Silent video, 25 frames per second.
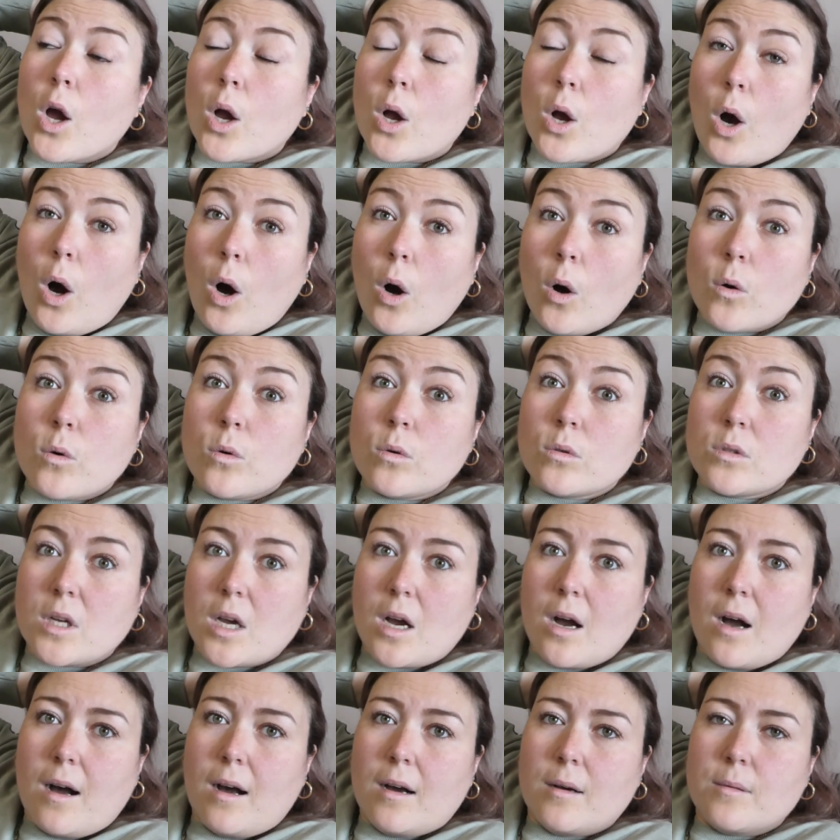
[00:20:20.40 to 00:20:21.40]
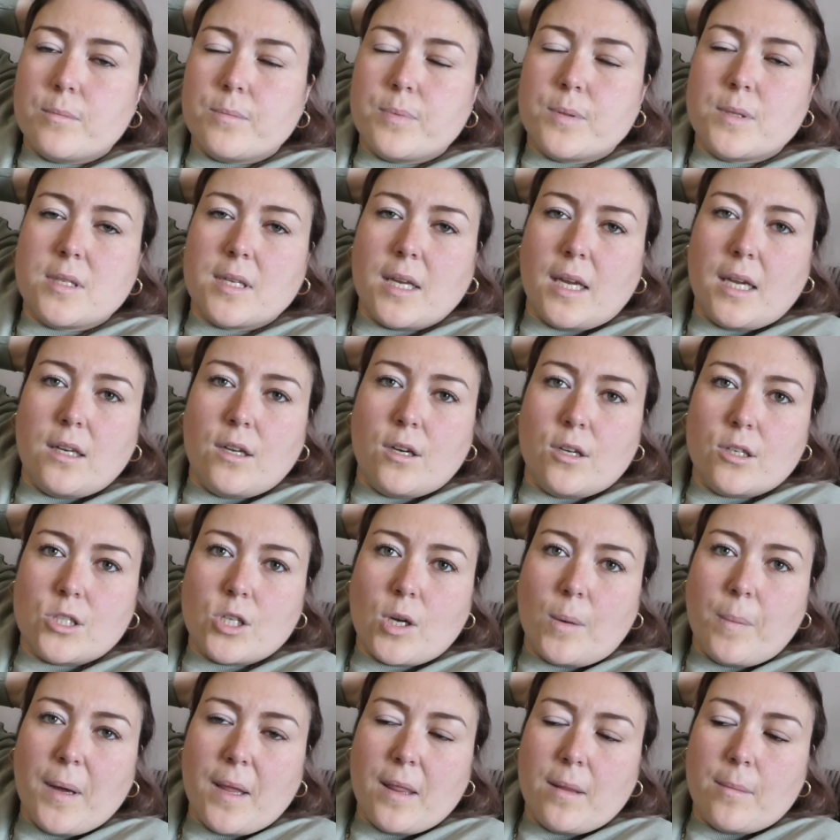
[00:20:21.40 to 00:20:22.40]
cold cups in her
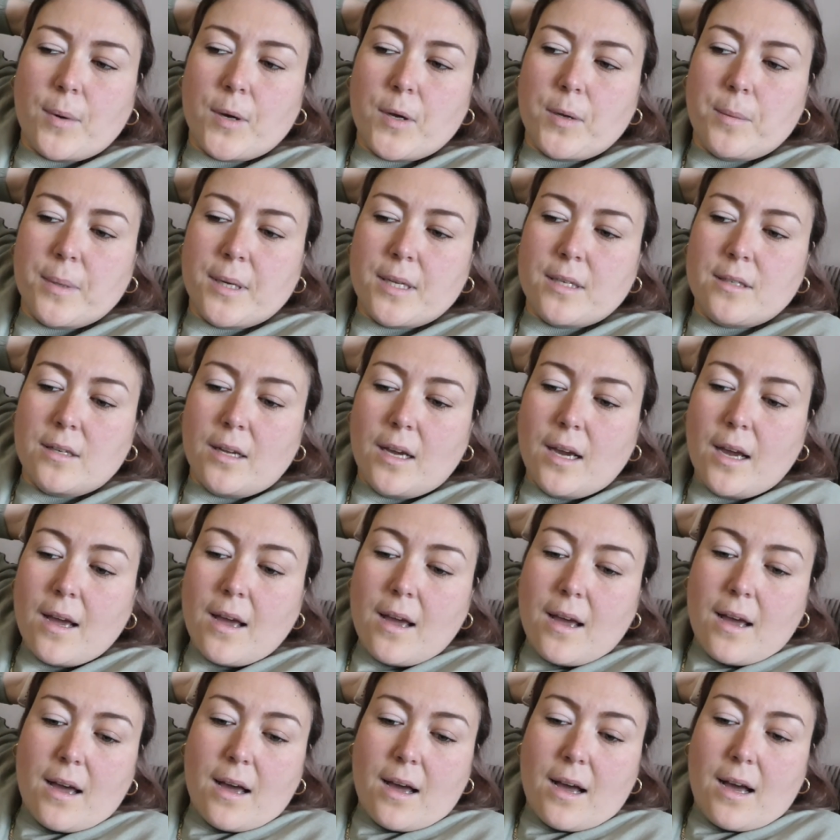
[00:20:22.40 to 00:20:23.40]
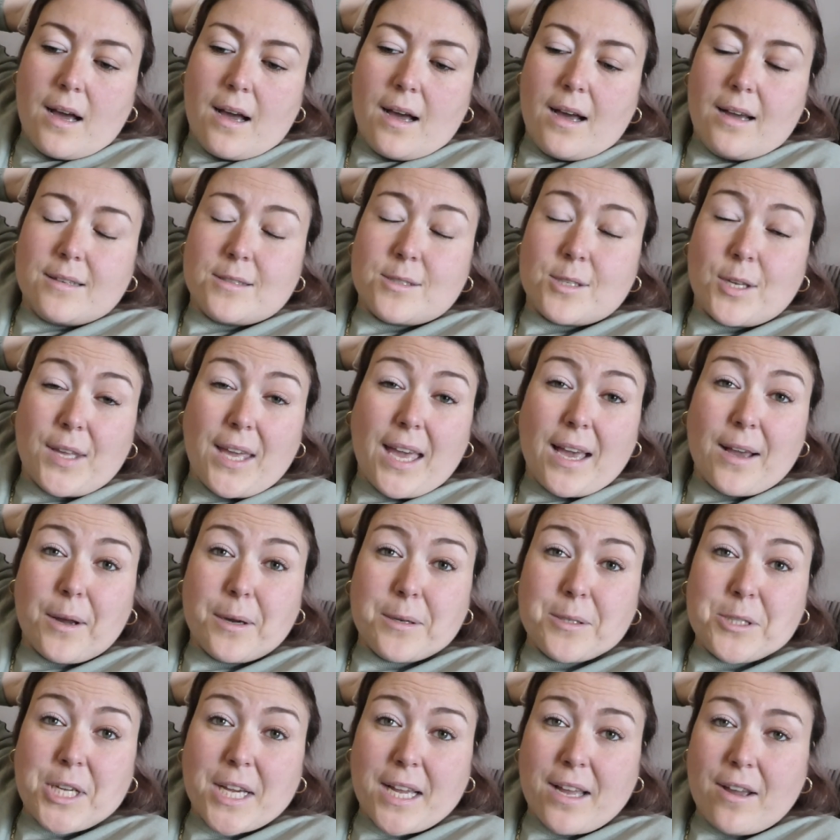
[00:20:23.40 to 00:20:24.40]
shop at the moment uh, so yeah
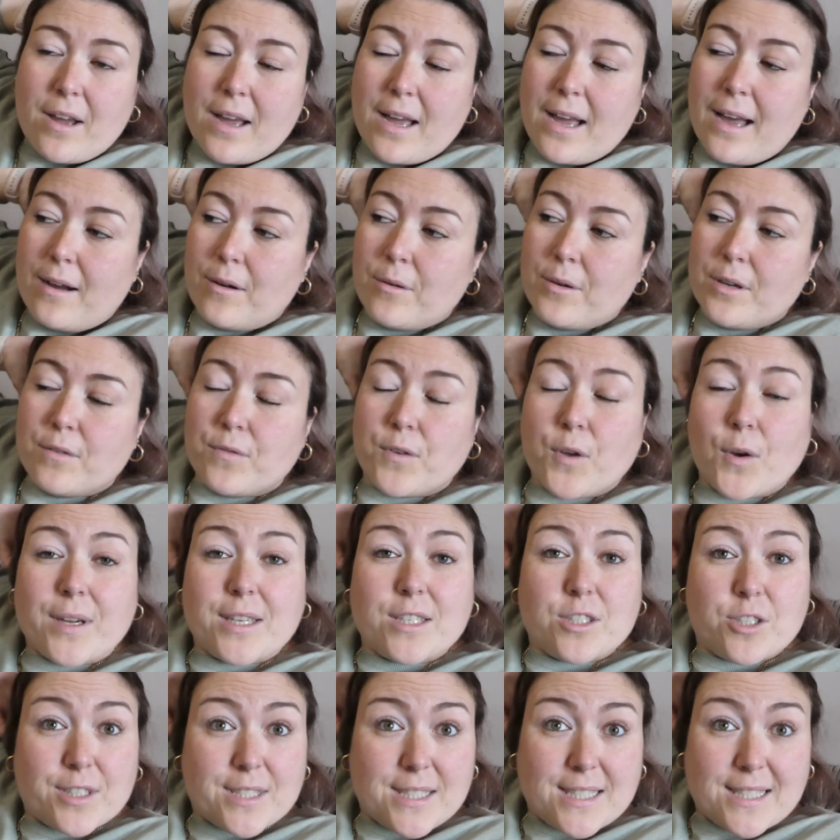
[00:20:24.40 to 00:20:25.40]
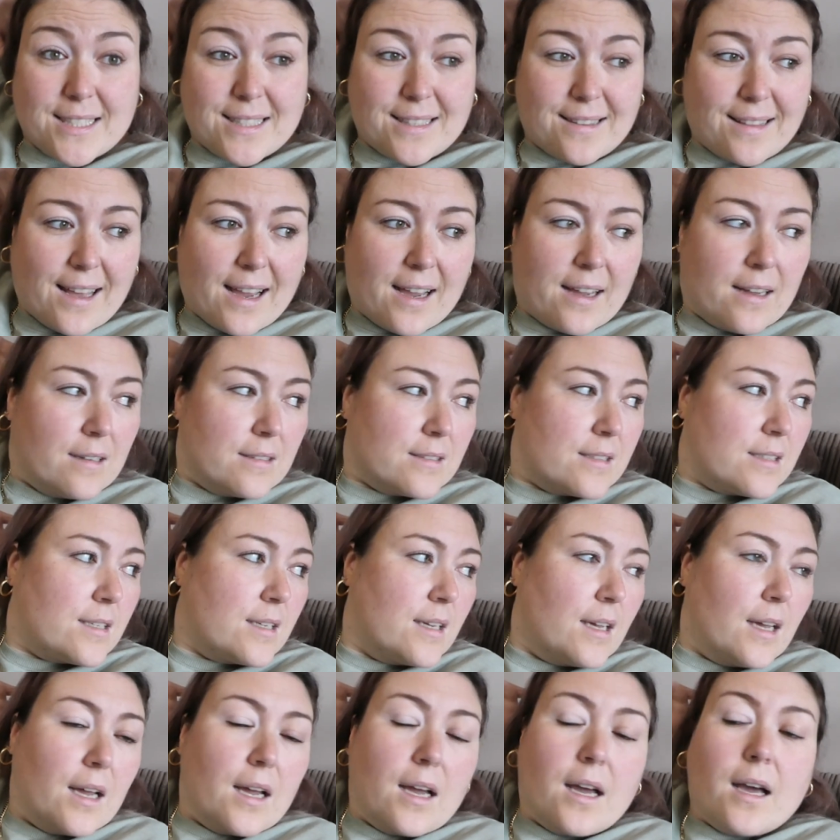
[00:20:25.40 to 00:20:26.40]
go check her out if you're interested in that
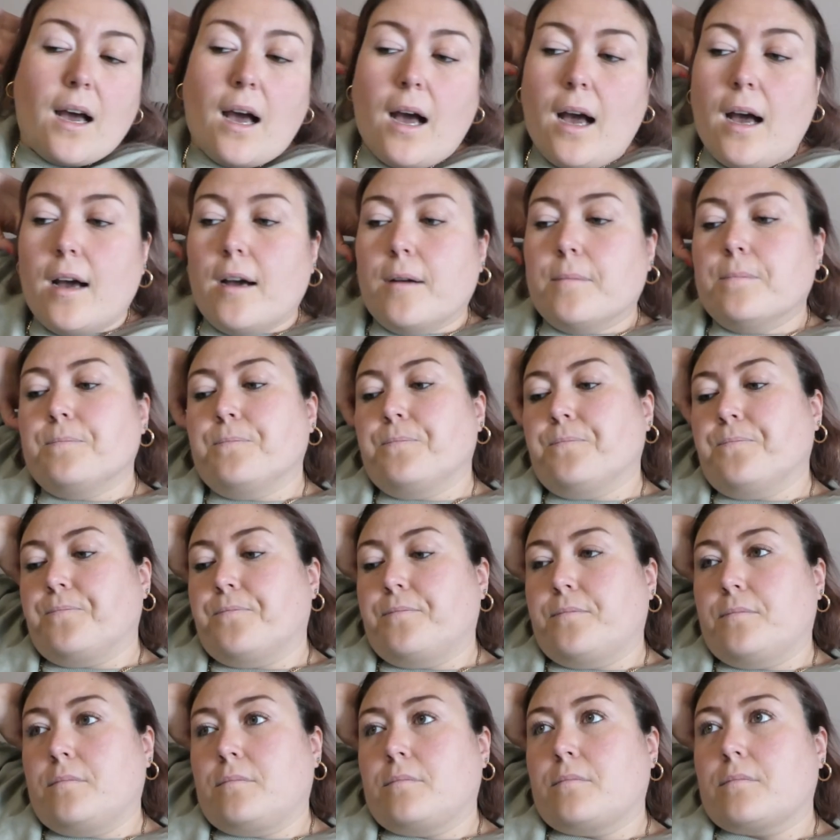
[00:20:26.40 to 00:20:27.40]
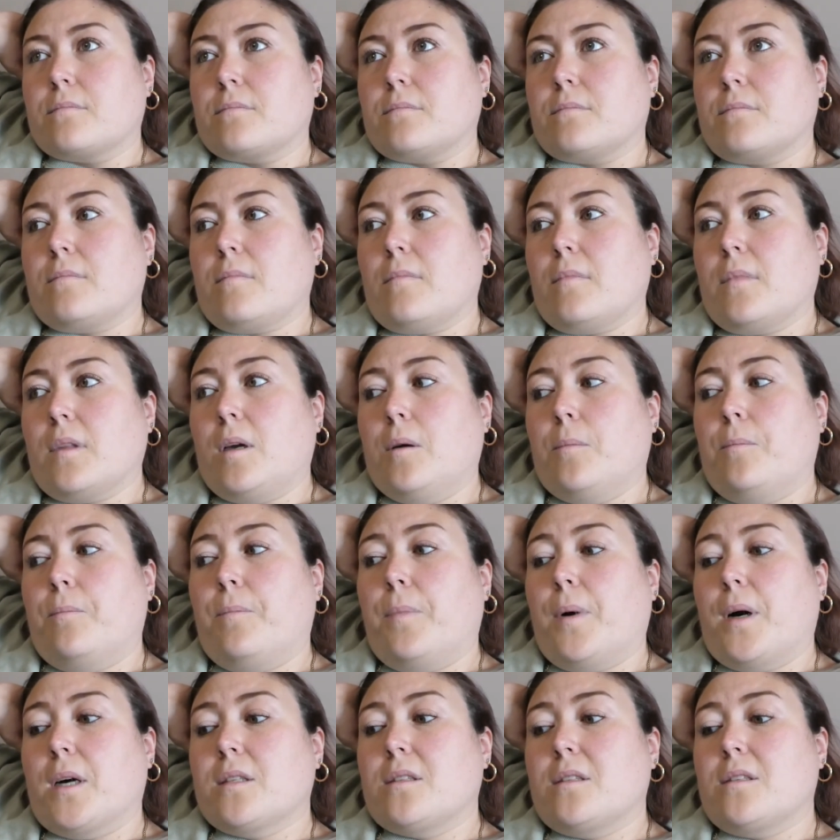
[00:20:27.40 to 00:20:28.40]
um,
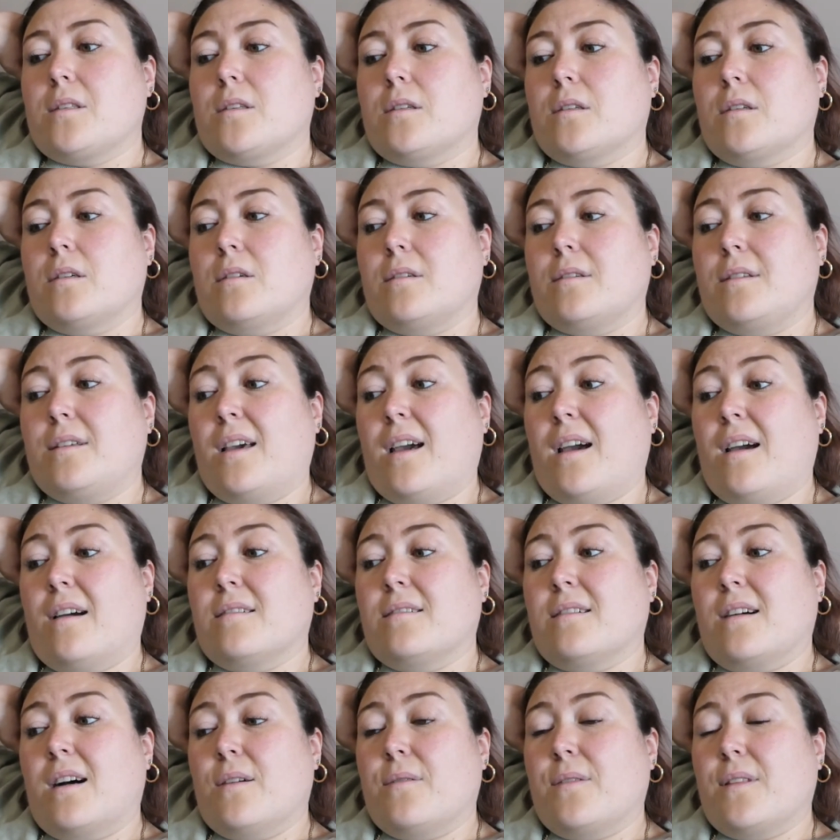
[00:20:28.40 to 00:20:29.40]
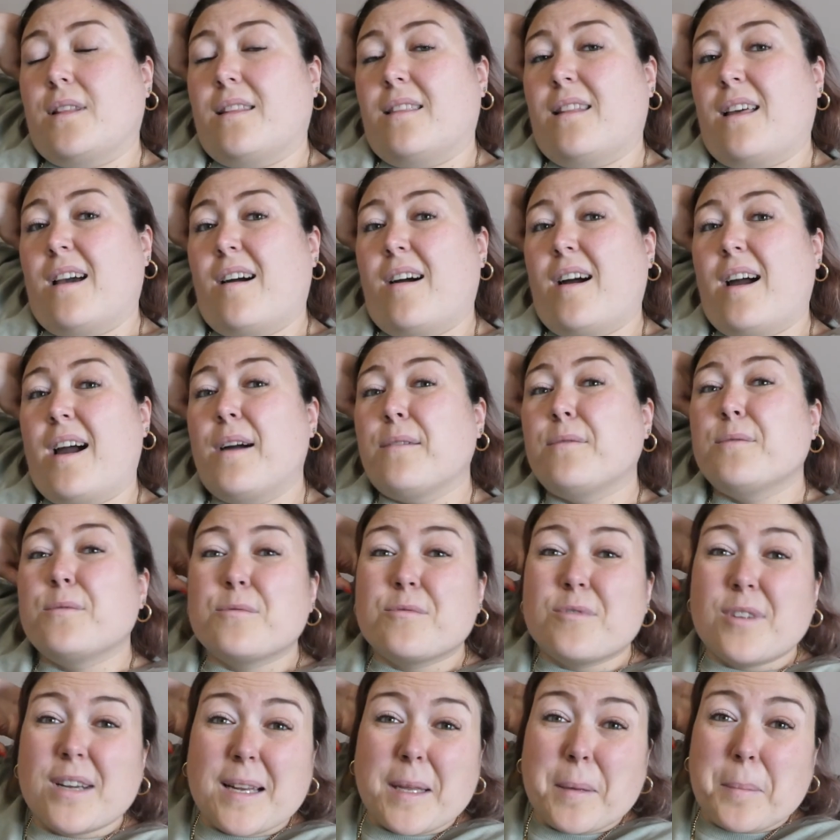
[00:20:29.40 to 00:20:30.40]
but yeah other than that I
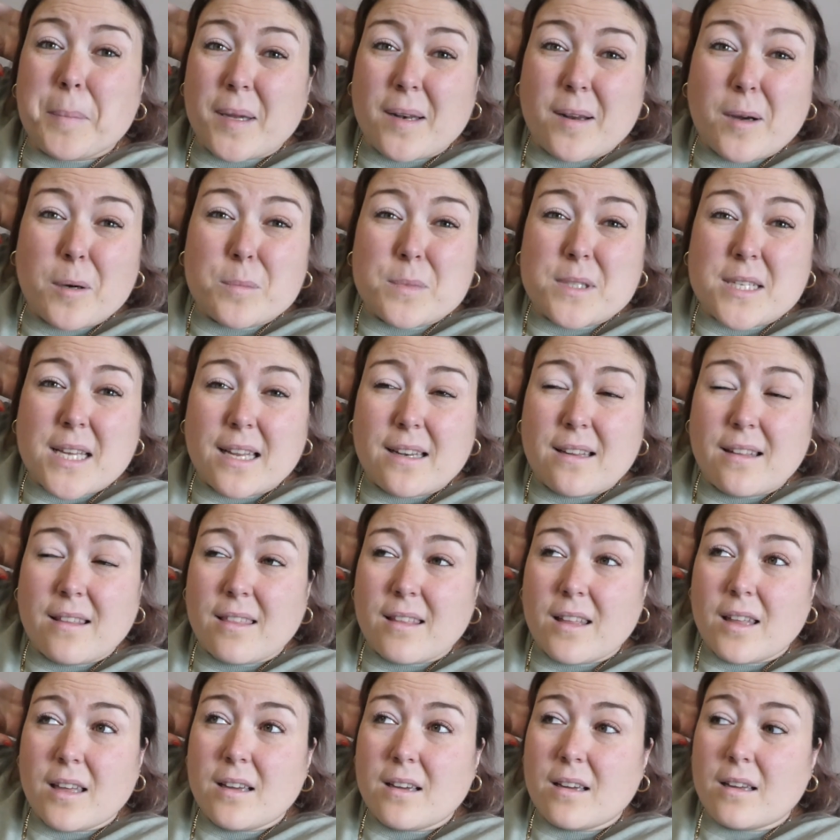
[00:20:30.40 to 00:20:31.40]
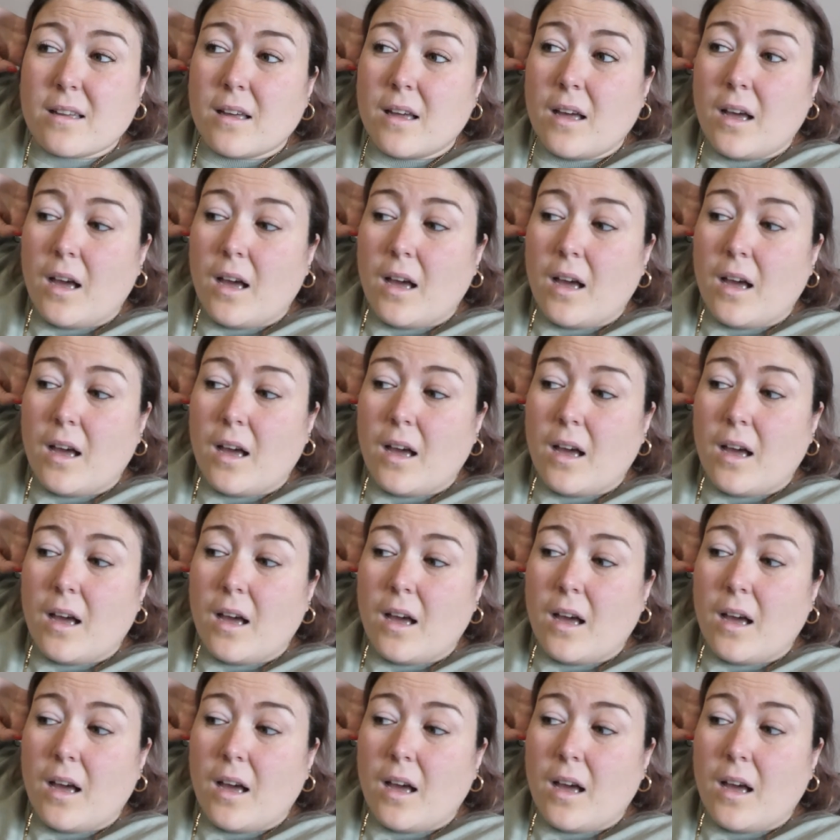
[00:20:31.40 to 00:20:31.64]
haven't really been up to anything